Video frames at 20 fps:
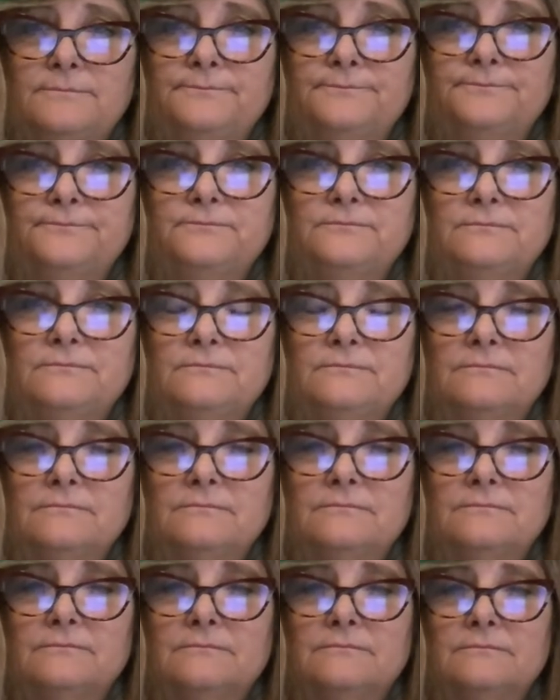
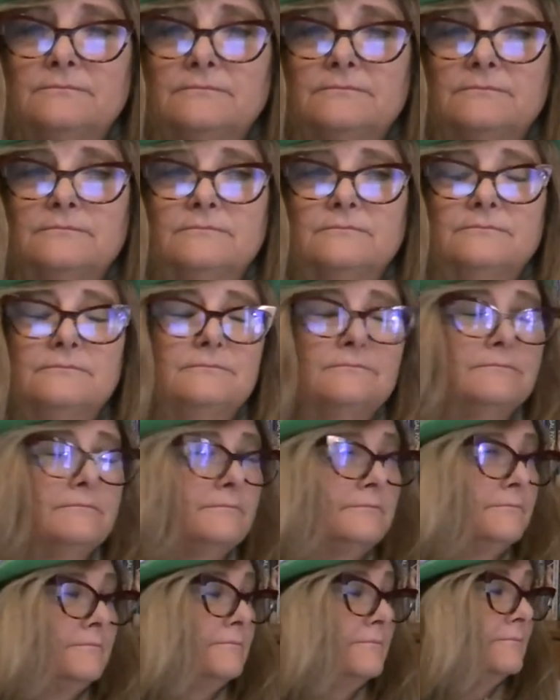
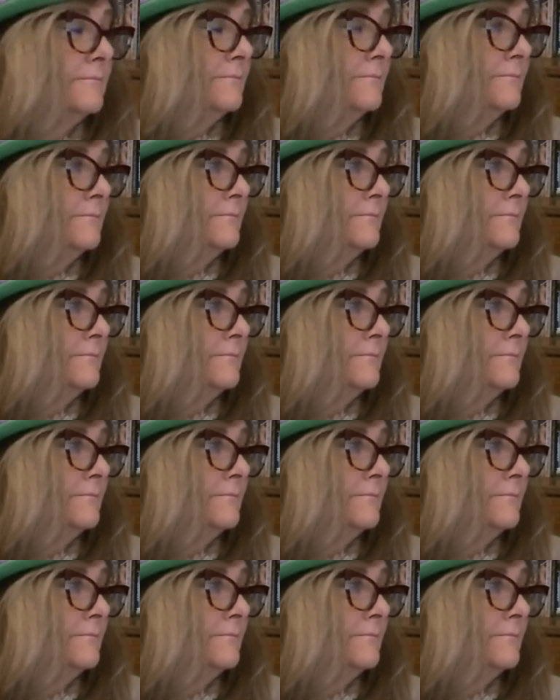[no speech]